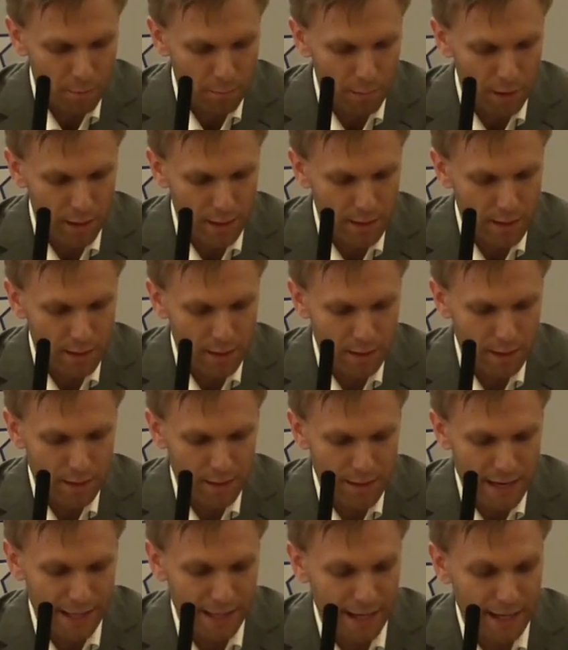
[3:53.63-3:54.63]
But
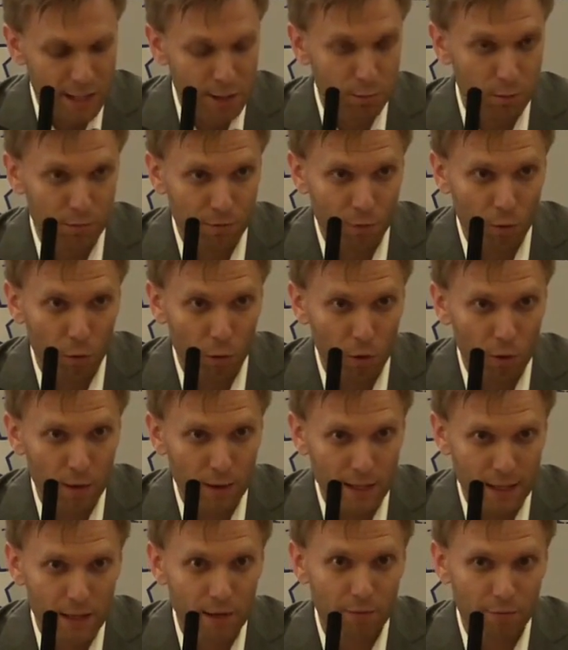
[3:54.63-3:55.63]
decades
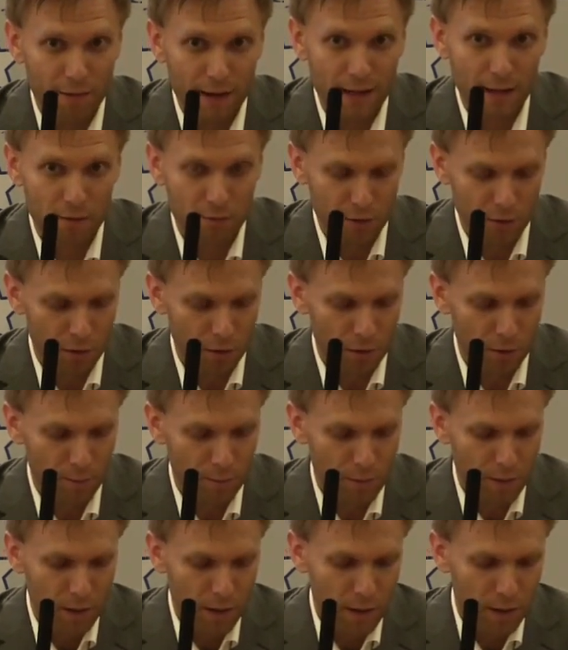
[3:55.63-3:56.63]
before, in Fayetteville,
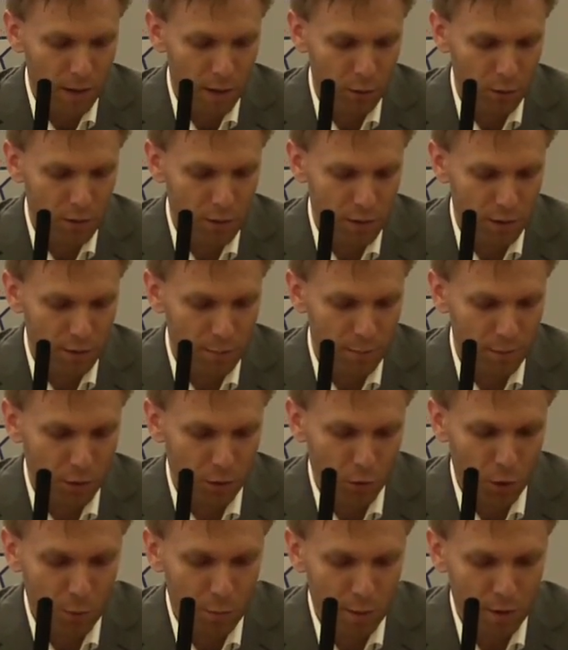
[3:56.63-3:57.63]
there was a
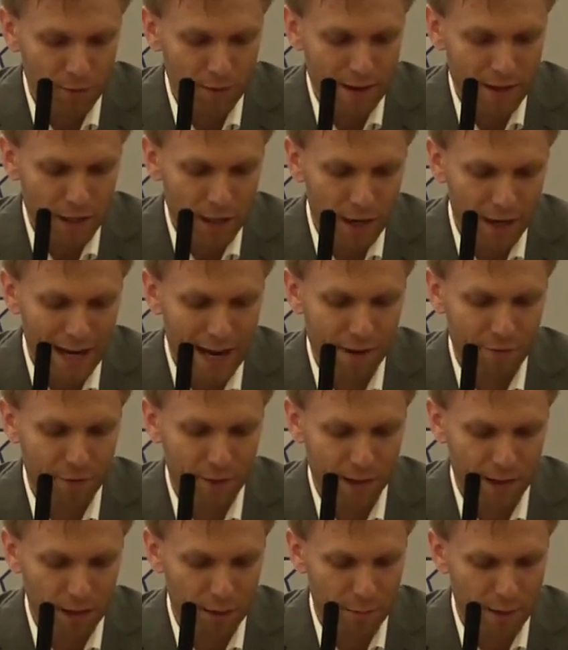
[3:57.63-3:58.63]
group of young
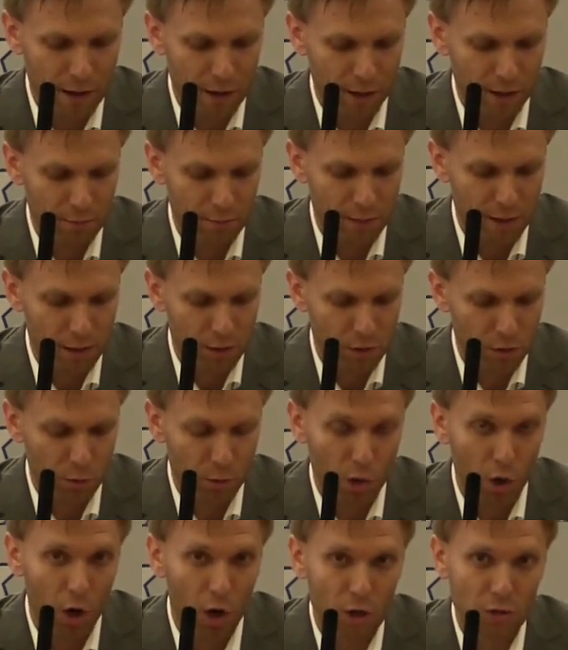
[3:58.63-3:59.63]
African-American men who
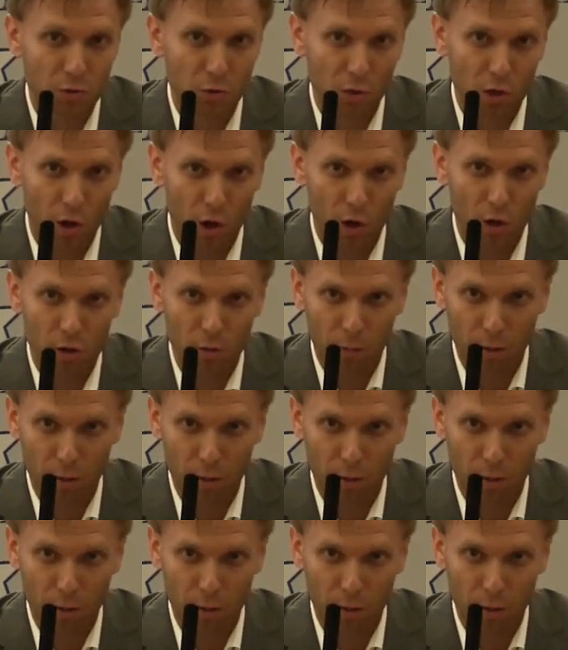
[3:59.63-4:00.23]
were also called